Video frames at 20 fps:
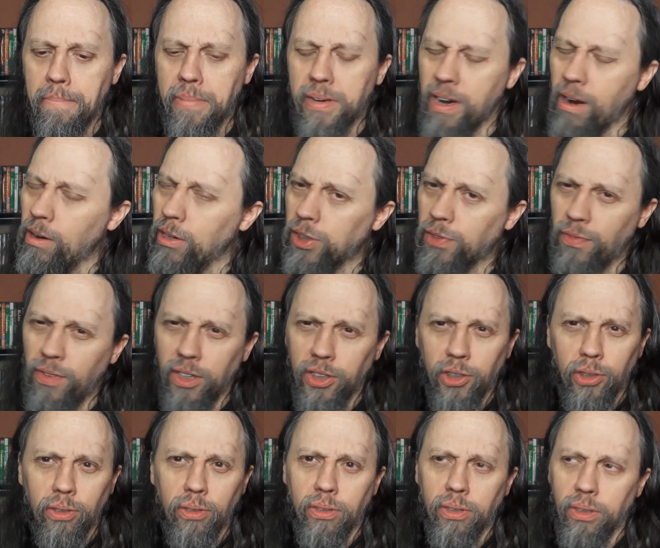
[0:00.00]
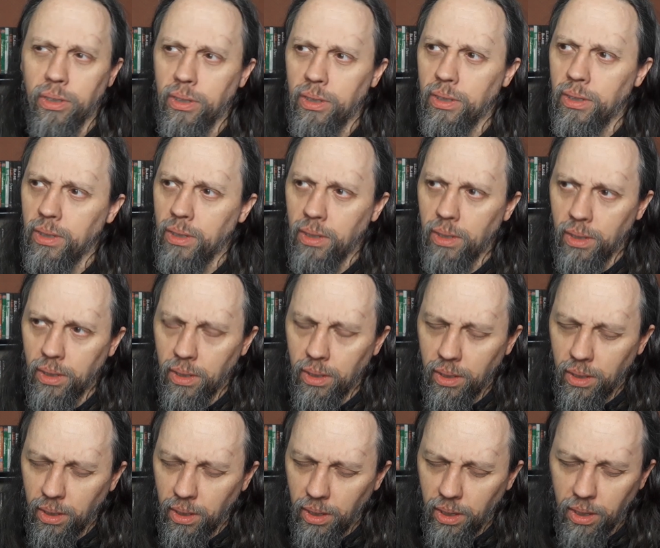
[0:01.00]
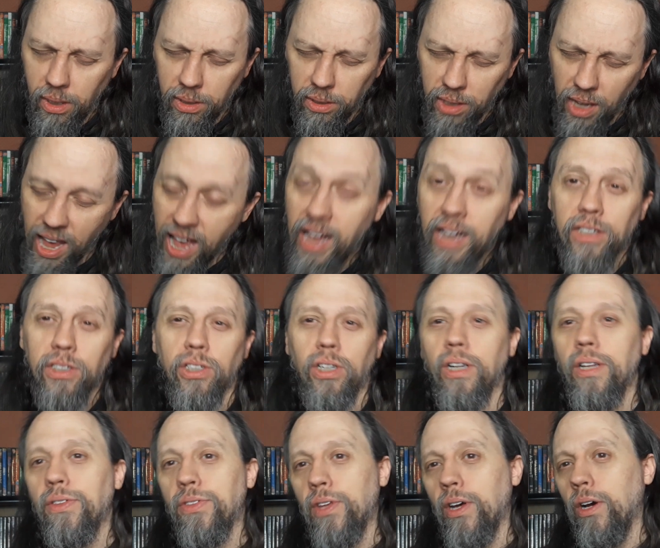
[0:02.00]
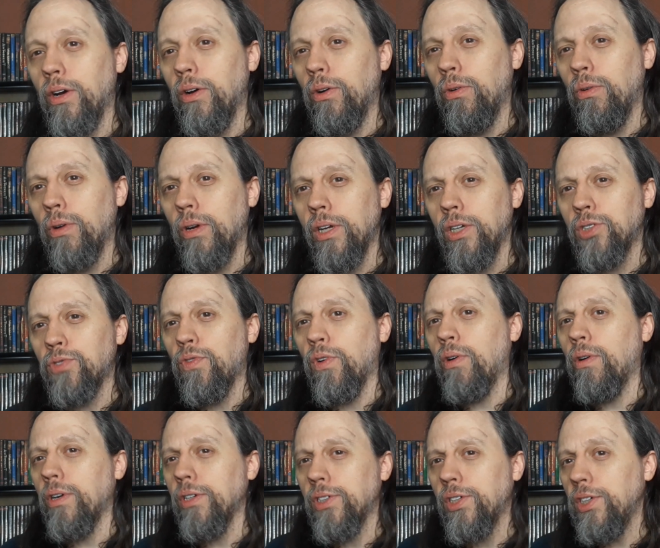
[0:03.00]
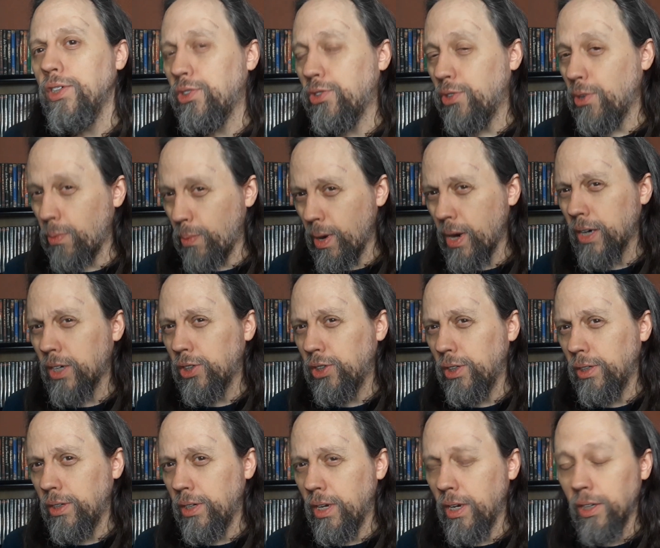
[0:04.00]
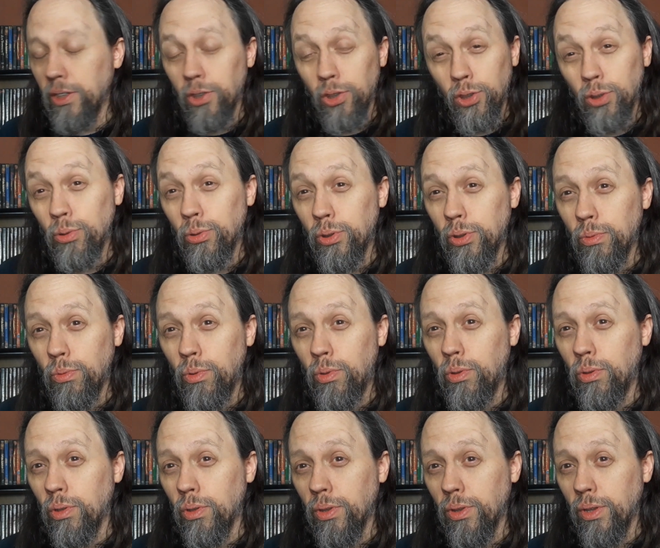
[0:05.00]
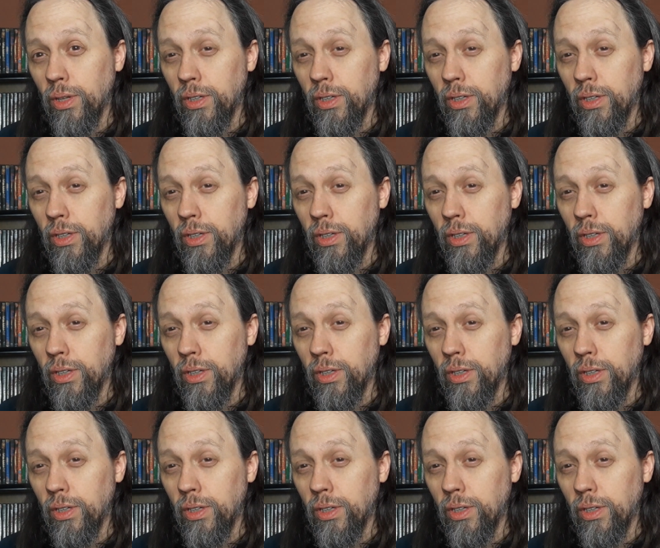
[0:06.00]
Terence Fisher is excellent, though, as far as his direction, as usual.